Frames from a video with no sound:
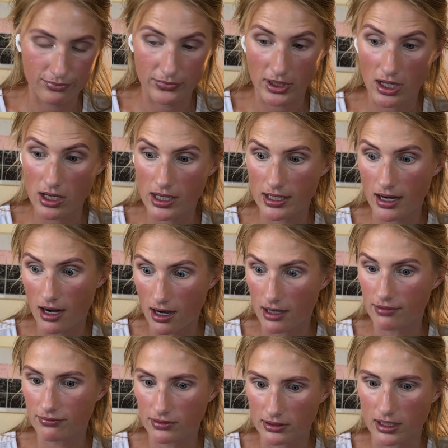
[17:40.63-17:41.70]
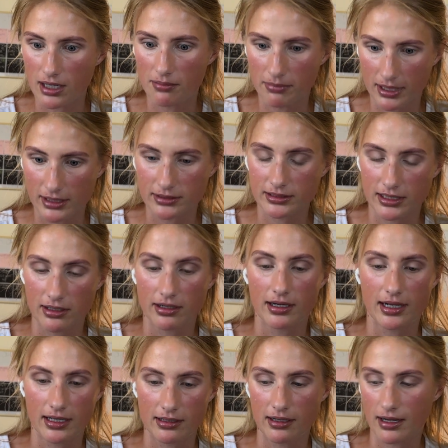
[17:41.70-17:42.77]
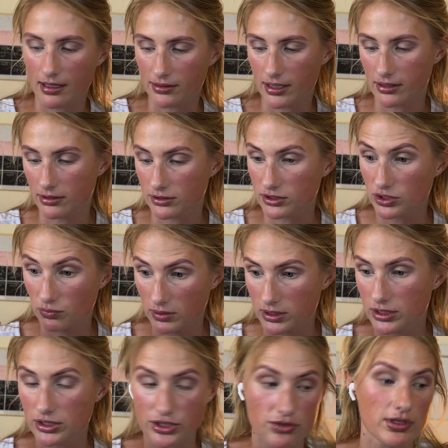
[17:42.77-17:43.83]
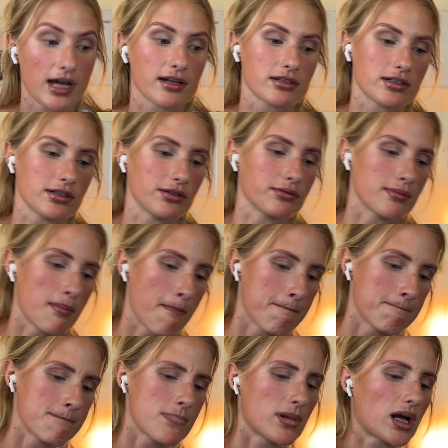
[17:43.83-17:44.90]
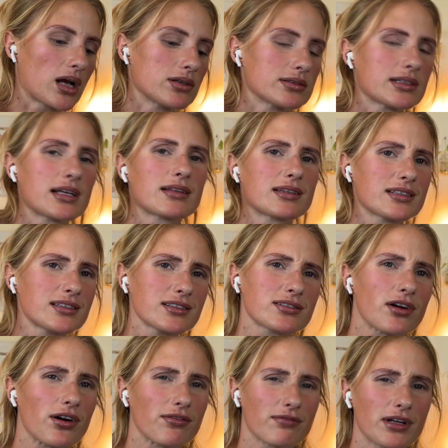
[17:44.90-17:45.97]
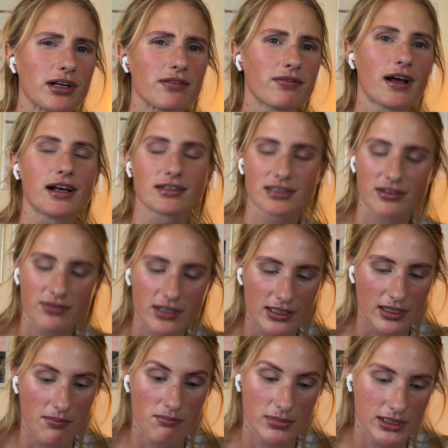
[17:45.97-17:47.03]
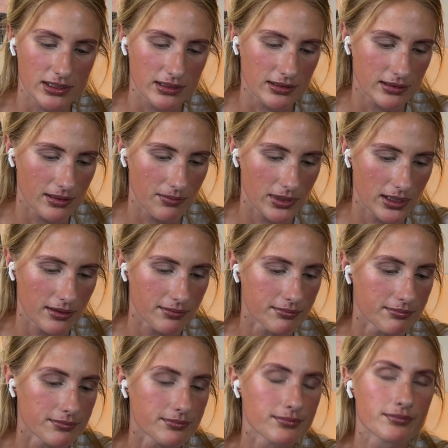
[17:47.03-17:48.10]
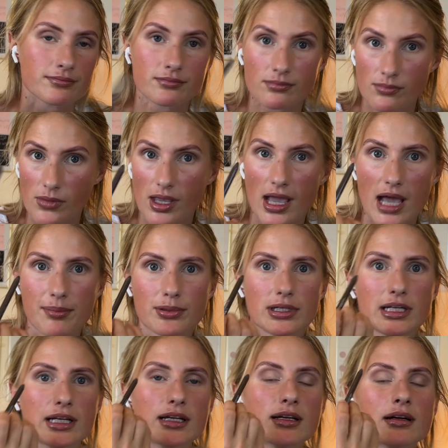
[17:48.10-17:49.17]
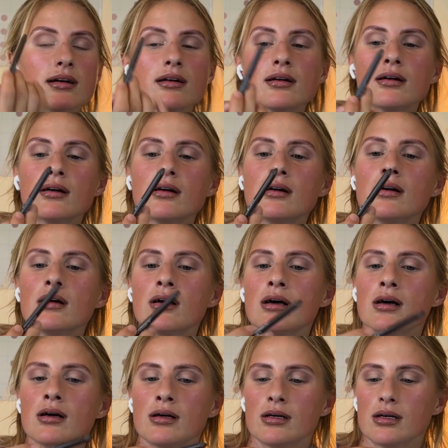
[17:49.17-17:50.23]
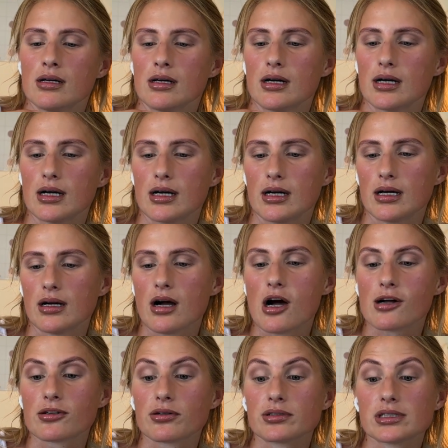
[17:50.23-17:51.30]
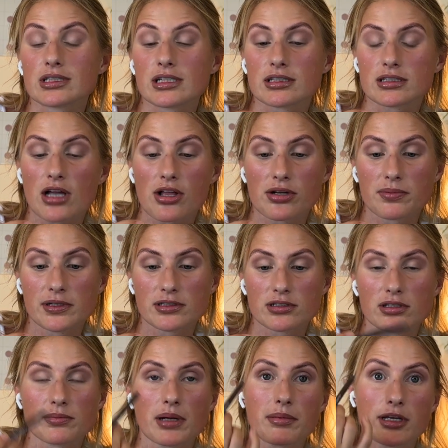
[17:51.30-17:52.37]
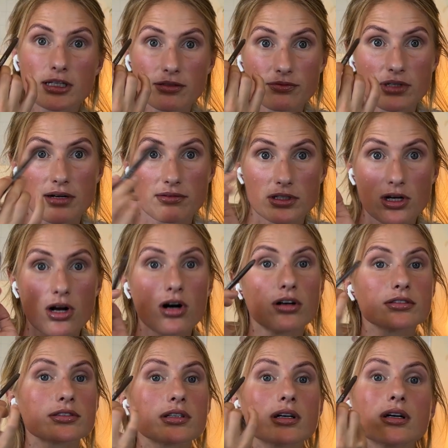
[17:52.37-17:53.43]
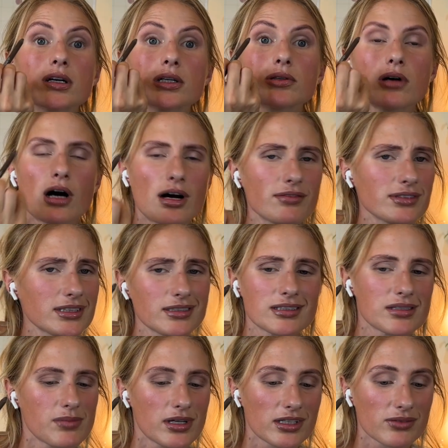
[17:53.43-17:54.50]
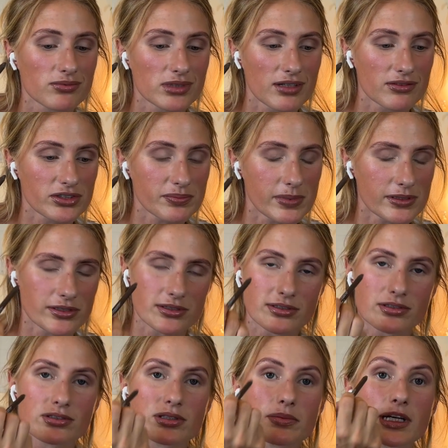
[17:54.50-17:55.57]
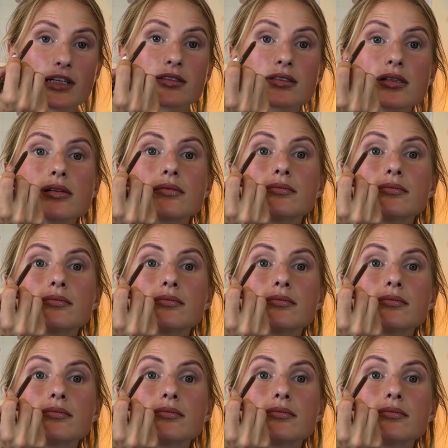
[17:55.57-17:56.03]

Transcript: And I forgot mascara and eyeliner, so we're gonna do that too. I was like, this has gone very fast. I feel like I'm missing something. Ebony Aqua Resist Color Pencil by Makeup Forever. Also, obviously Makeup Forever's pencils are the best.